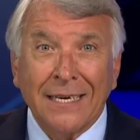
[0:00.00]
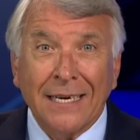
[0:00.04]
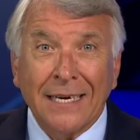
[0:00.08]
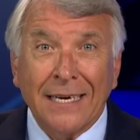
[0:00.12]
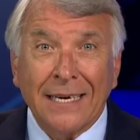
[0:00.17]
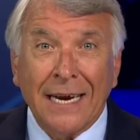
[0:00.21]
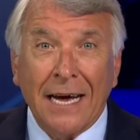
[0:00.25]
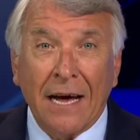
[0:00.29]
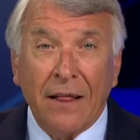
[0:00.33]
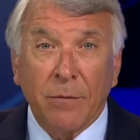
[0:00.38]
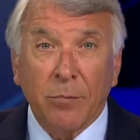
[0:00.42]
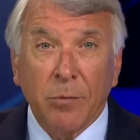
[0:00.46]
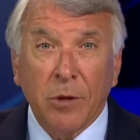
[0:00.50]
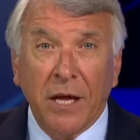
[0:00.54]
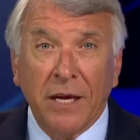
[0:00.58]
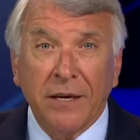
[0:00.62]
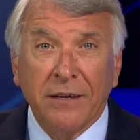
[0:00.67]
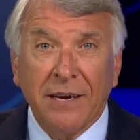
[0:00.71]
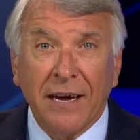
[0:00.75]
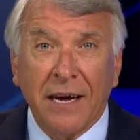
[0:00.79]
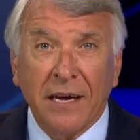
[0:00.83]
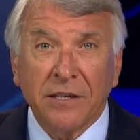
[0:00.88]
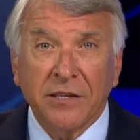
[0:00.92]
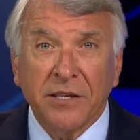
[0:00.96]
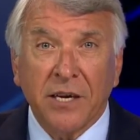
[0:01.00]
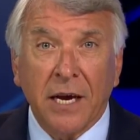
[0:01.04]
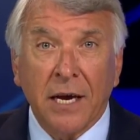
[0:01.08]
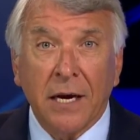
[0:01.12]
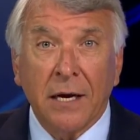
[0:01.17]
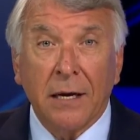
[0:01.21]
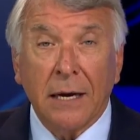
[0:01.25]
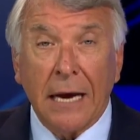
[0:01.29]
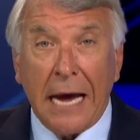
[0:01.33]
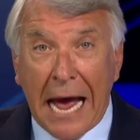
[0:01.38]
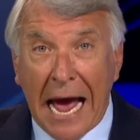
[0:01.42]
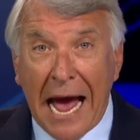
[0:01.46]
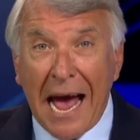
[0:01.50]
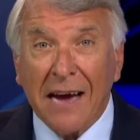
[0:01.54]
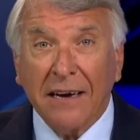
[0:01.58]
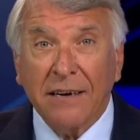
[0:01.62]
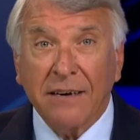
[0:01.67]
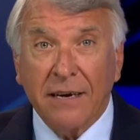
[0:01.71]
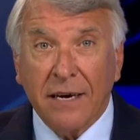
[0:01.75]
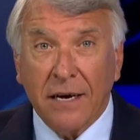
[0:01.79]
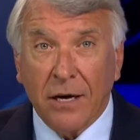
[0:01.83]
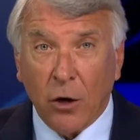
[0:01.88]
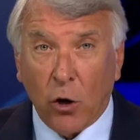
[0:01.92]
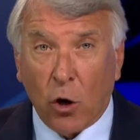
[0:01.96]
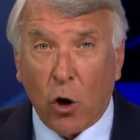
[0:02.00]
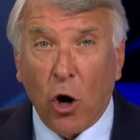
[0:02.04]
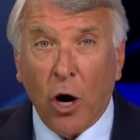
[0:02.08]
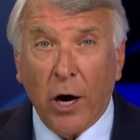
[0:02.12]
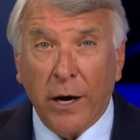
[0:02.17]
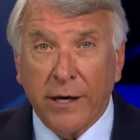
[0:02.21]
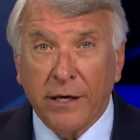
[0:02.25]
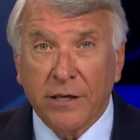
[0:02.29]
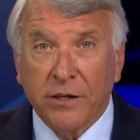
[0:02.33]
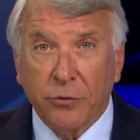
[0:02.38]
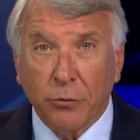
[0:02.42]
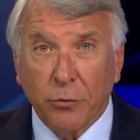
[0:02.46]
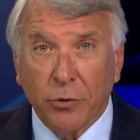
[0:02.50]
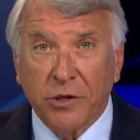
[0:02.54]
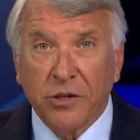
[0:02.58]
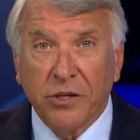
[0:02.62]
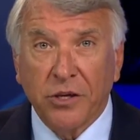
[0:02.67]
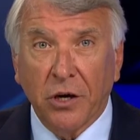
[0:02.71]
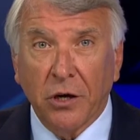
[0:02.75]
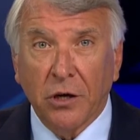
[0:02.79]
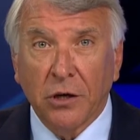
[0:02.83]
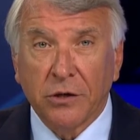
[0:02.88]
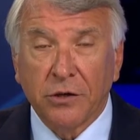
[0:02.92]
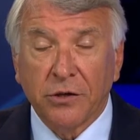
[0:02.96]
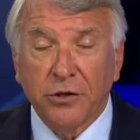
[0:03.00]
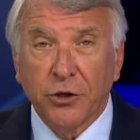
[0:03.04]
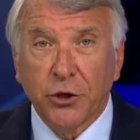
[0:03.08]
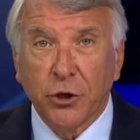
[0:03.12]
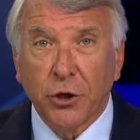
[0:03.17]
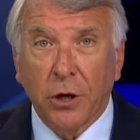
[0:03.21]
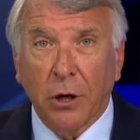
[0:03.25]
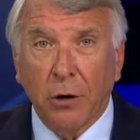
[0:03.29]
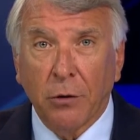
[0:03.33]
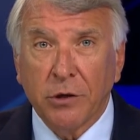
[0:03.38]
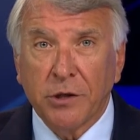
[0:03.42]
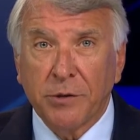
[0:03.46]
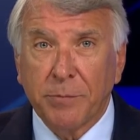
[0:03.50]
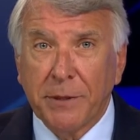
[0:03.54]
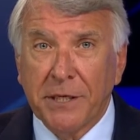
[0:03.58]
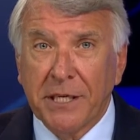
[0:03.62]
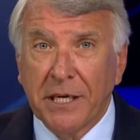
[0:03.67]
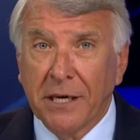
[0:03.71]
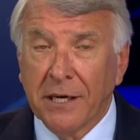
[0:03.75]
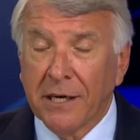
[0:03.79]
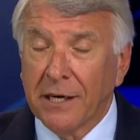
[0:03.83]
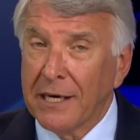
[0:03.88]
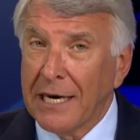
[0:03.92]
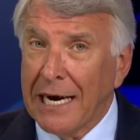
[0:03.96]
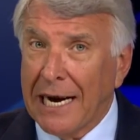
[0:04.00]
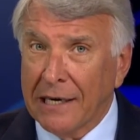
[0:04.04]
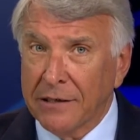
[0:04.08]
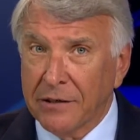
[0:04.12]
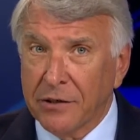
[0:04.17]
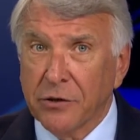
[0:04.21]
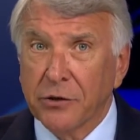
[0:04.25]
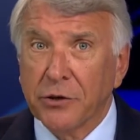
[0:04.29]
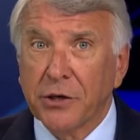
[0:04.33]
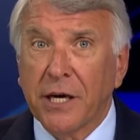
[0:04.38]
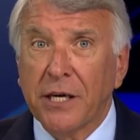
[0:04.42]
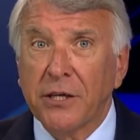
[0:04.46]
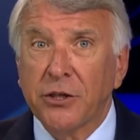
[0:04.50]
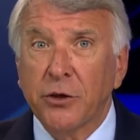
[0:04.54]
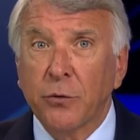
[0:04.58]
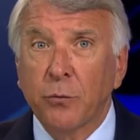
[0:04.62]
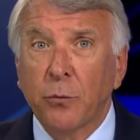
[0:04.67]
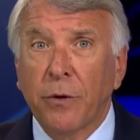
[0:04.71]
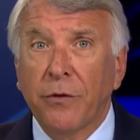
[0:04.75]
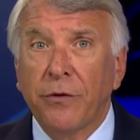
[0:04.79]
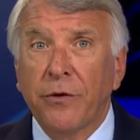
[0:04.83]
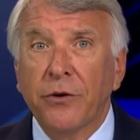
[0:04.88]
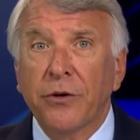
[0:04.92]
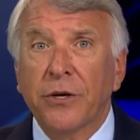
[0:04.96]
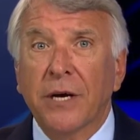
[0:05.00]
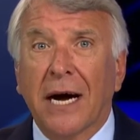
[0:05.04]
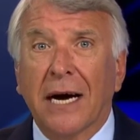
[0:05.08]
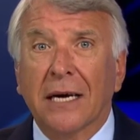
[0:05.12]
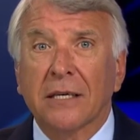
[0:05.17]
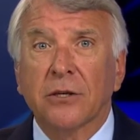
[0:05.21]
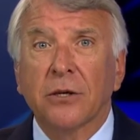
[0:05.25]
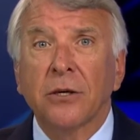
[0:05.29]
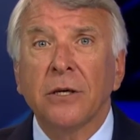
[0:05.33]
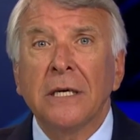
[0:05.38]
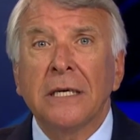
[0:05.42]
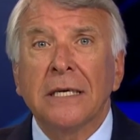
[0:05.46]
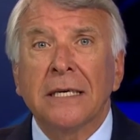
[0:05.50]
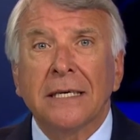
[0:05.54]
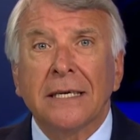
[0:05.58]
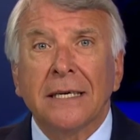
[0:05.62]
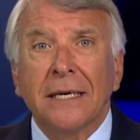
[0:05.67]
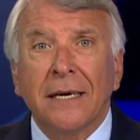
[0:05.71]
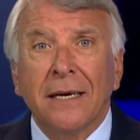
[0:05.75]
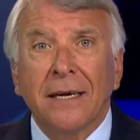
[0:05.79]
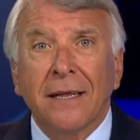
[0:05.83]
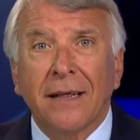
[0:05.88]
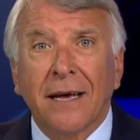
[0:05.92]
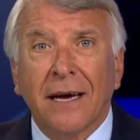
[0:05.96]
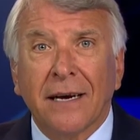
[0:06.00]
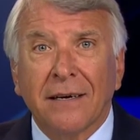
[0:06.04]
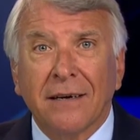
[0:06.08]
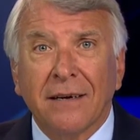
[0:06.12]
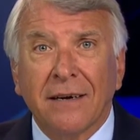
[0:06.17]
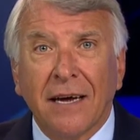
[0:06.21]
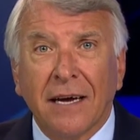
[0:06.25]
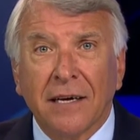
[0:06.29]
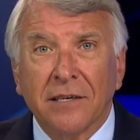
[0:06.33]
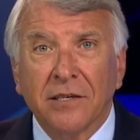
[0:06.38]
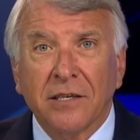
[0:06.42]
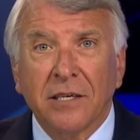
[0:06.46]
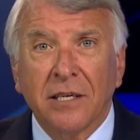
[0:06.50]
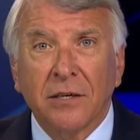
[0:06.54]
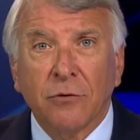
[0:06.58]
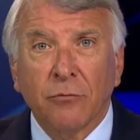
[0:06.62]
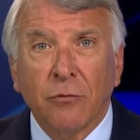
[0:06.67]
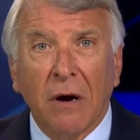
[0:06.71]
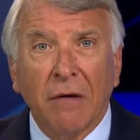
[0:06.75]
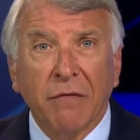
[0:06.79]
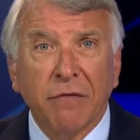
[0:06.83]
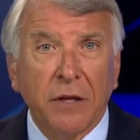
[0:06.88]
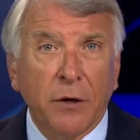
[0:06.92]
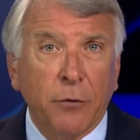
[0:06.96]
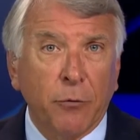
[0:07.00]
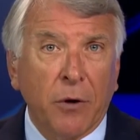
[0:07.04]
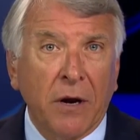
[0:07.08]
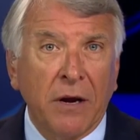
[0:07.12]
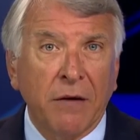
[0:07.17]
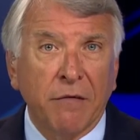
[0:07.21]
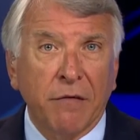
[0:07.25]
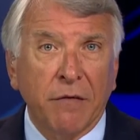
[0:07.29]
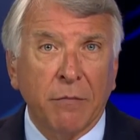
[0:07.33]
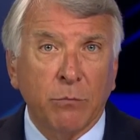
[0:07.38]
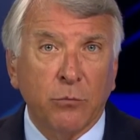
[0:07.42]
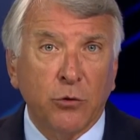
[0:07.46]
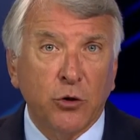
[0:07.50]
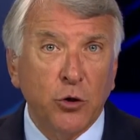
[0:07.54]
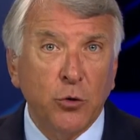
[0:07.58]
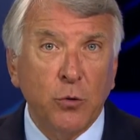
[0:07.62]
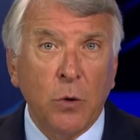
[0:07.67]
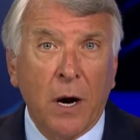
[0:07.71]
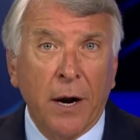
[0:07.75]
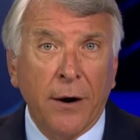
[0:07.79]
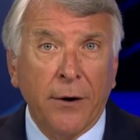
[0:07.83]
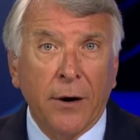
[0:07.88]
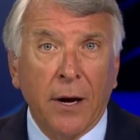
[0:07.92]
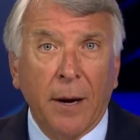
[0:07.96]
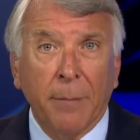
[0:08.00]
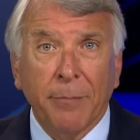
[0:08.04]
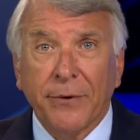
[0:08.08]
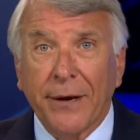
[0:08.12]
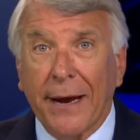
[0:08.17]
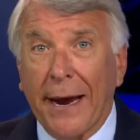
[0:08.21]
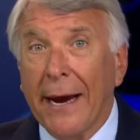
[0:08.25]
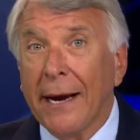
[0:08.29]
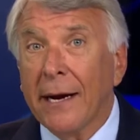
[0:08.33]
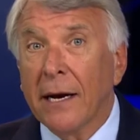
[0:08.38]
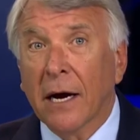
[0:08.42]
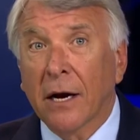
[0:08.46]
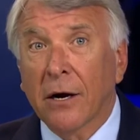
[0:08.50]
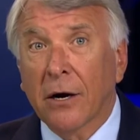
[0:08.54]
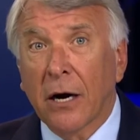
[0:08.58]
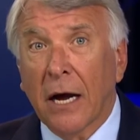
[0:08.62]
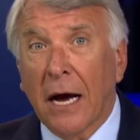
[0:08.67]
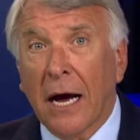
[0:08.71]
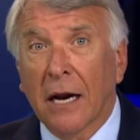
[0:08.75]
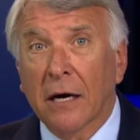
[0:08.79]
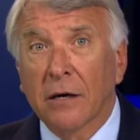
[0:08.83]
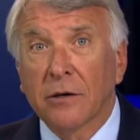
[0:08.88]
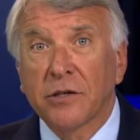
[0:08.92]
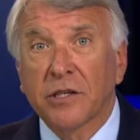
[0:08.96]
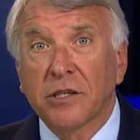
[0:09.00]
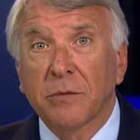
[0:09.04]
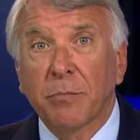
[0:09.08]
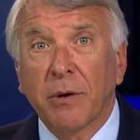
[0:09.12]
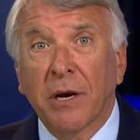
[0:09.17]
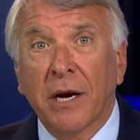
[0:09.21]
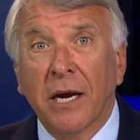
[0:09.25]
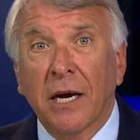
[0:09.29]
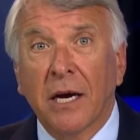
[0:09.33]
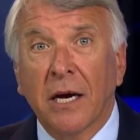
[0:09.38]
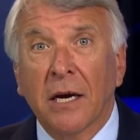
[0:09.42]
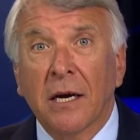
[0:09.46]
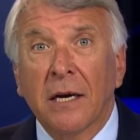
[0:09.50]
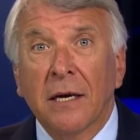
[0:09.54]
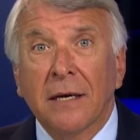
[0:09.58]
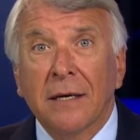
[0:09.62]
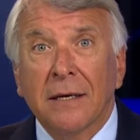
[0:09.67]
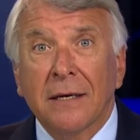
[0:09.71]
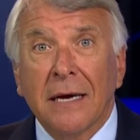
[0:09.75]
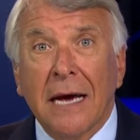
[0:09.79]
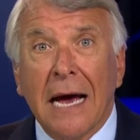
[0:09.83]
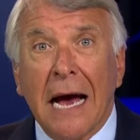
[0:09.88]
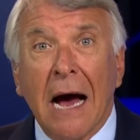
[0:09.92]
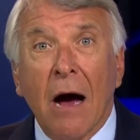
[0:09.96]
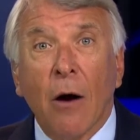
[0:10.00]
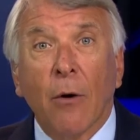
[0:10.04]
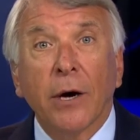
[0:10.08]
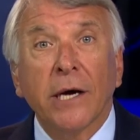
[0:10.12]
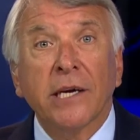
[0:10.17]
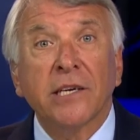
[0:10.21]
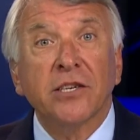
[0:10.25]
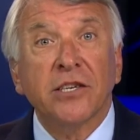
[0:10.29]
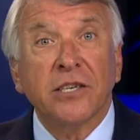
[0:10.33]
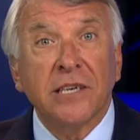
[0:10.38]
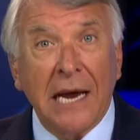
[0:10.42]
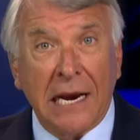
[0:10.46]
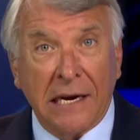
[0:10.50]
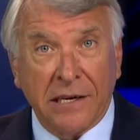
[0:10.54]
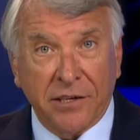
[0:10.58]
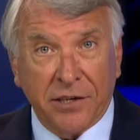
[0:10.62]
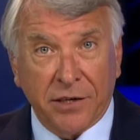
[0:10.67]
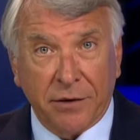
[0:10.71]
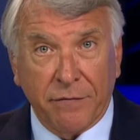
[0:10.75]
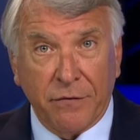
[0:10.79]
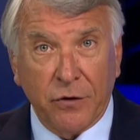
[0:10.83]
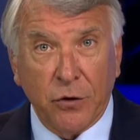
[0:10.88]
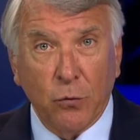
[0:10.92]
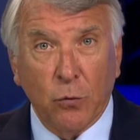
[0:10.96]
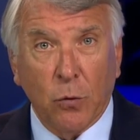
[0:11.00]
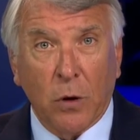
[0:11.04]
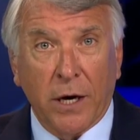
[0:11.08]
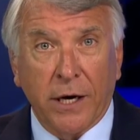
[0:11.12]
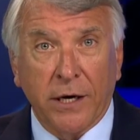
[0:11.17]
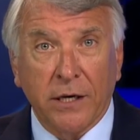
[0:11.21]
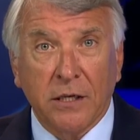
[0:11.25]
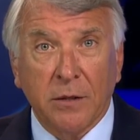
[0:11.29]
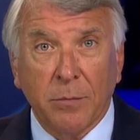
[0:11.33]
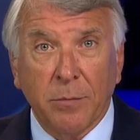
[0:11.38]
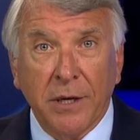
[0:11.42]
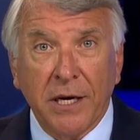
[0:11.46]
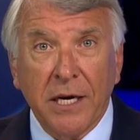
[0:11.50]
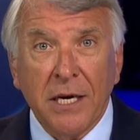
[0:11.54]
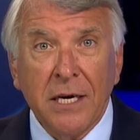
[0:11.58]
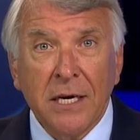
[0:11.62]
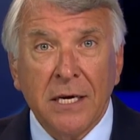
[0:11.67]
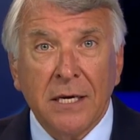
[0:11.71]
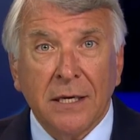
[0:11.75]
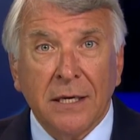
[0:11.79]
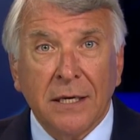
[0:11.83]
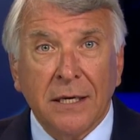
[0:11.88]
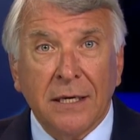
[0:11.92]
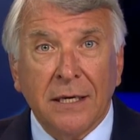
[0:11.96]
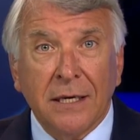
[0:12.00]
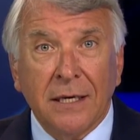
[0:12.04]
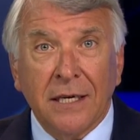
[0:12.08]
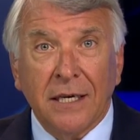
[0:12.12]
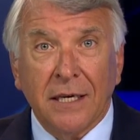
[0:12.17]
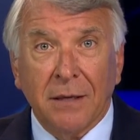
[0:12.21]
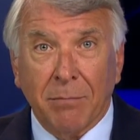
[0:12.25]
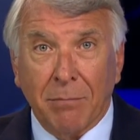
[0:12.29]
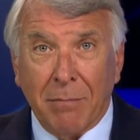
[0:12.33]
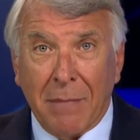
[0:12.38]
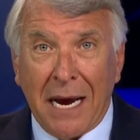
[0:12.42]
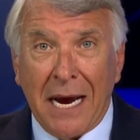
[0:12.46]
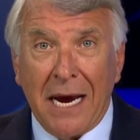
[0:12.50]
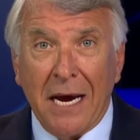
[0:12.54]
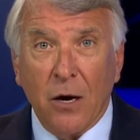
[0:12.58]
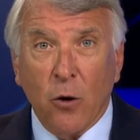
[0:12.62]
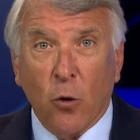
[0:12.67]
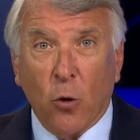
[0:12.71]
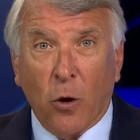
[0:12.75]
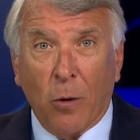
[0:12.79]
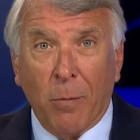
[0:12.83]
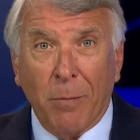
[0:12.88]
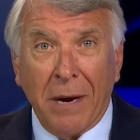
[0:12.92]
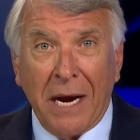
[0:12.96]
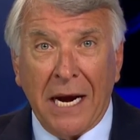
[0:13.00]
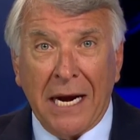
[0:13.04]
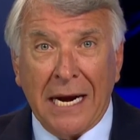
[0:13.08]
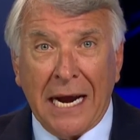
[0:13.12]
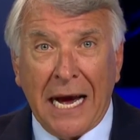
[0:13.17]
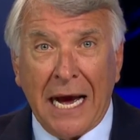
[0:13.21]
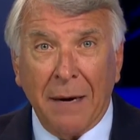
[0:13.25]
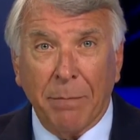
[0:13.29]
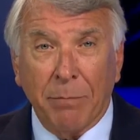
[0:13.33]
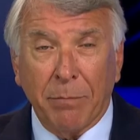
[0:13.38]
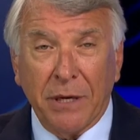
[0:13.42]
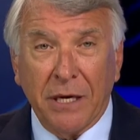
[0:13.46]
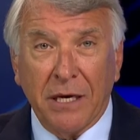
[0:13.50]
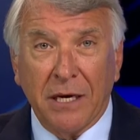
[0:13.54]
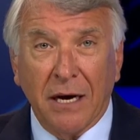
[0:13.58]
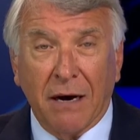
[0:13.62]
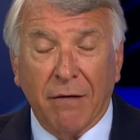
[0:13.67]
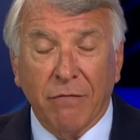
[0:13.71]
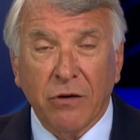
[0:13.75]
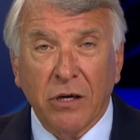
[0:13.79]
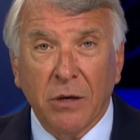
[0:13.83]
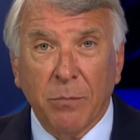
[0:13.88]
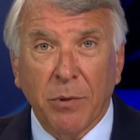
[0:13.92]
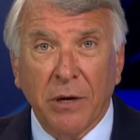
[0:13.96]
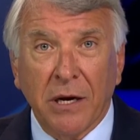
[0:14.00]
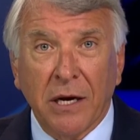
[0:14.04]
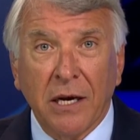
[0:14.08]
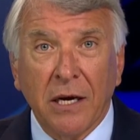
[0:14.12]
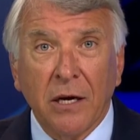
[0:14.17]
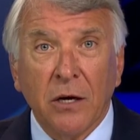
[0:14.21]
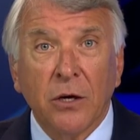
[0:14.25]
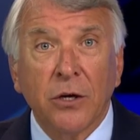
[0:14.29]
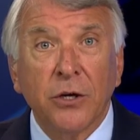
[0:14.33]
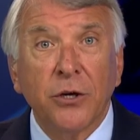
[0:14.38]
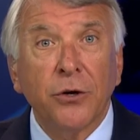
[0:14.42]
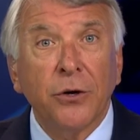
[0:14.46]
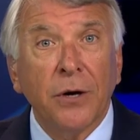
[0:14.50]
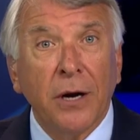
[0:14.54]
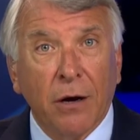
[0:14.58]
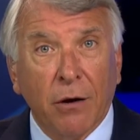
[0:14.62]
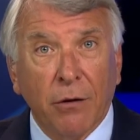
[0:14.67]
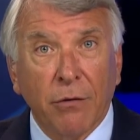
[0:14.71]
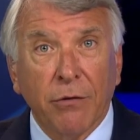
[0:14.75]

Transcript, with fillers: Now, the blood test and acting on its results should always be done in consultation with your doctor. That test can roughly run from $200 up to $800 depending on how extensive you want it to be. It may or may not be covered depending on your health